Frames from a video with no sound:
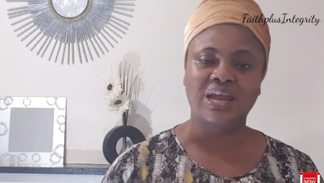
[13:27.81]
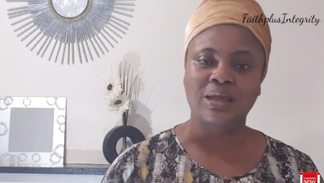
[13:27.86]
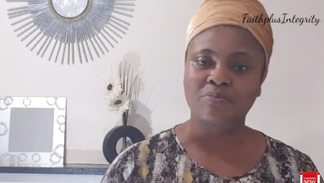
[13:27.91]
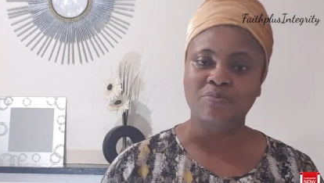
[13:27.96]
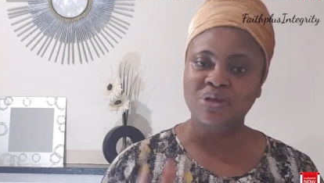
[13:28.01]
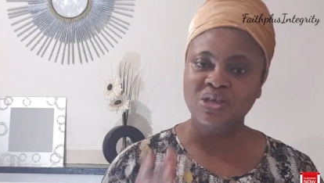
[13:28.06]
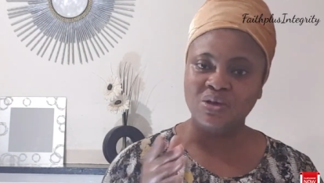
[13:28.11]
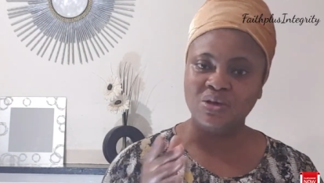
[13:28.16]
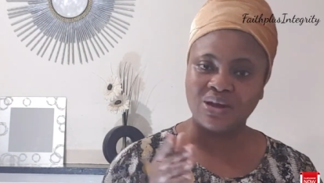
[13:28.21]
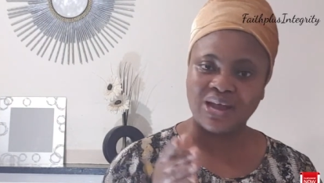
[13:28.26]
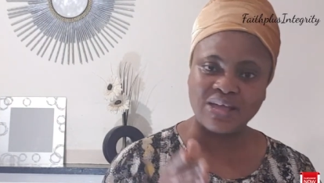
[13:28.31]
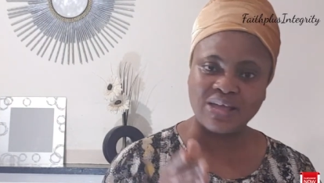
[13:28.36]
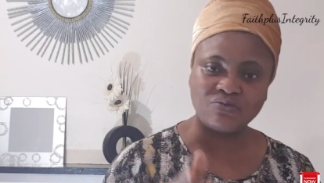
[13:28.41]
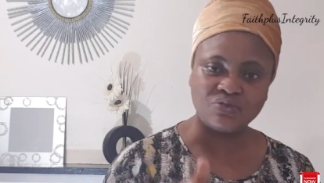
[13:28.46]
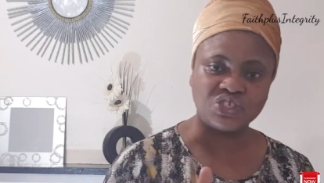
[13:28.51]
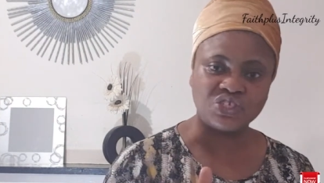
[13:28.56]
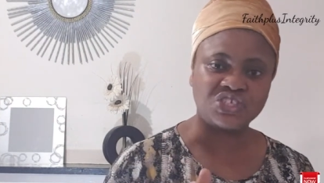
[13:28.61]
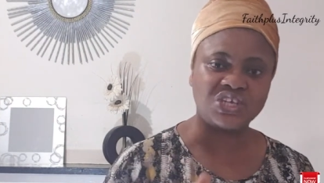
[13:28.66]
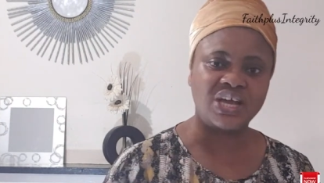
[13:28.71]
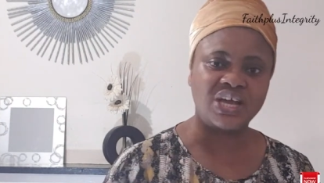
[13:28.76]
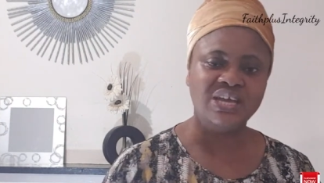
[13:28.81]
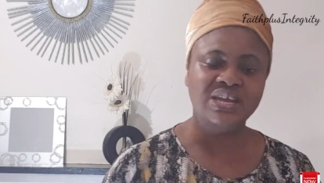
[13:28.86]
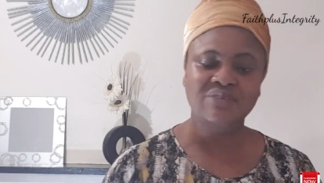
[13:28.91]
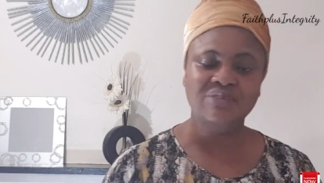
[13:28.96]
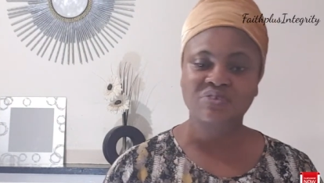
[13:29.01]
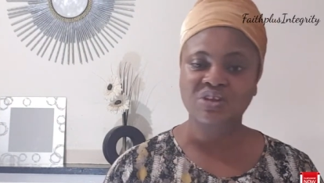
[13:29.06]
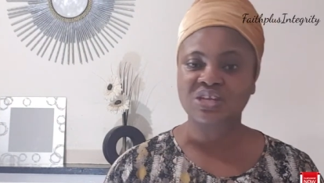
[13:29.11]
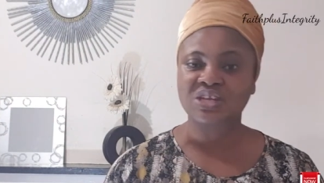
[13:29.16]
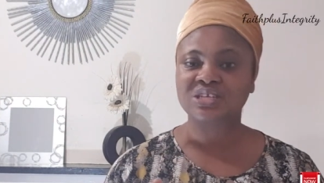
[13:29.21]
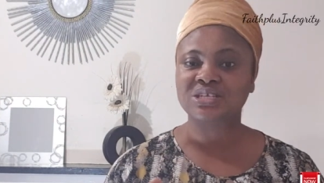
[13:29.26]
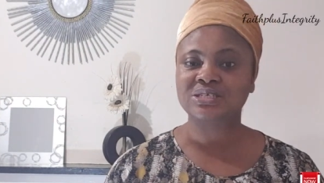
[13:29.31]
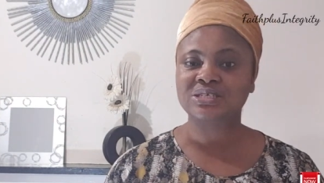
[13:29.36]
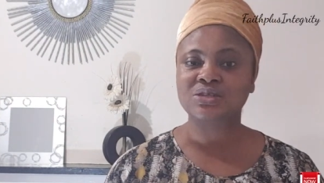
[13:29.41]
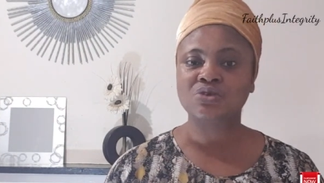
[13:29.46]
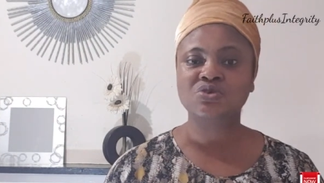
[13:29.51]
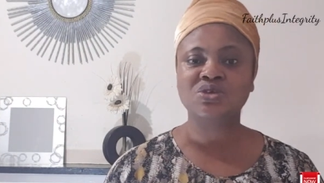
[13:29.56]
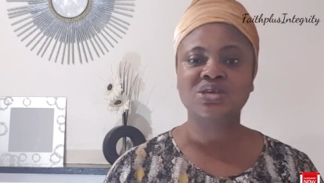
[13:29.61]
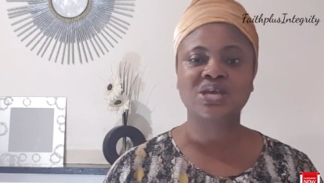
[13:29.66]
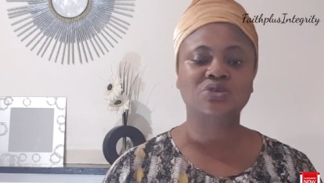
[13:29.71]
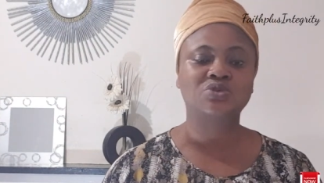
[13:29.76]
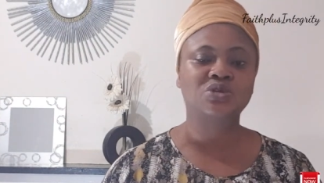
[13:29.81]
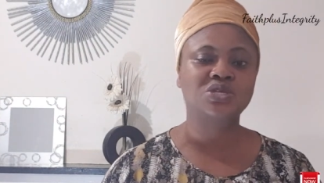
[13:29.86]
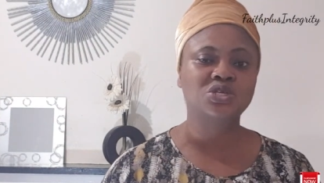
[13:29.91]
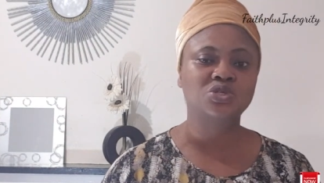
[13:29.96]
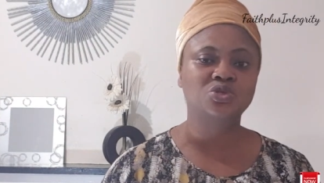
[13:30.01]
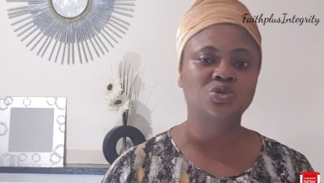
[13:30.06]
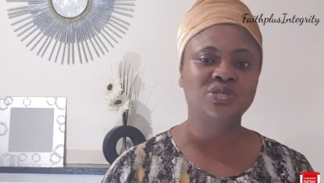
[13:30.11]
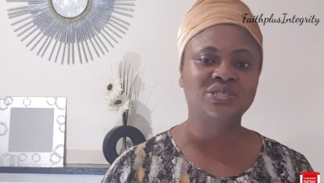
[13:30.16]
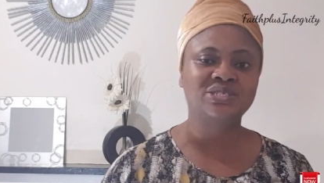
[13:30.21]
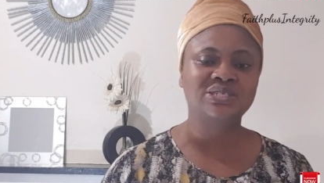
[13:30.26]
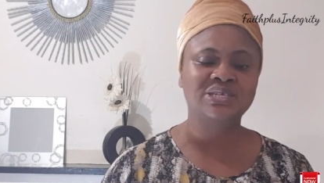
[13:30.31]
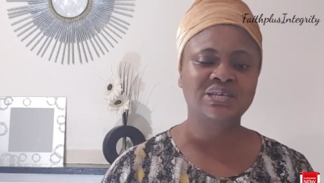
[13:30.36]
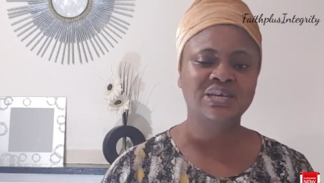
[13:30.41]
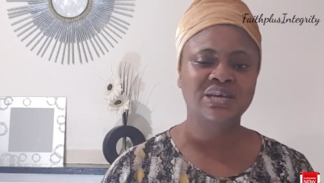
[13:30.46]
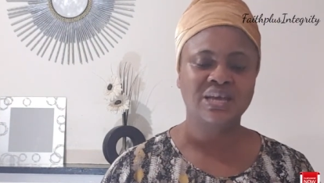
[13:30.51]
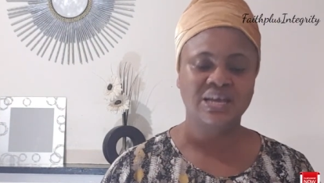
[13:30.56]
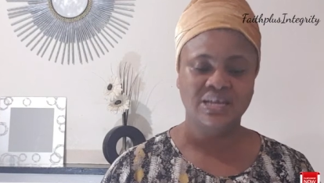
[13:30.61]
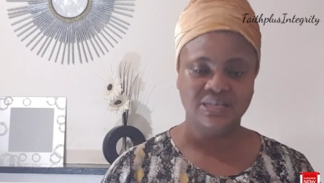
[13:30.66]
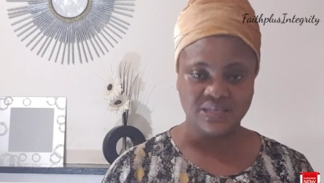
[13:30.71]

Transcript: And I pray your light will shine even in this new year, 2020.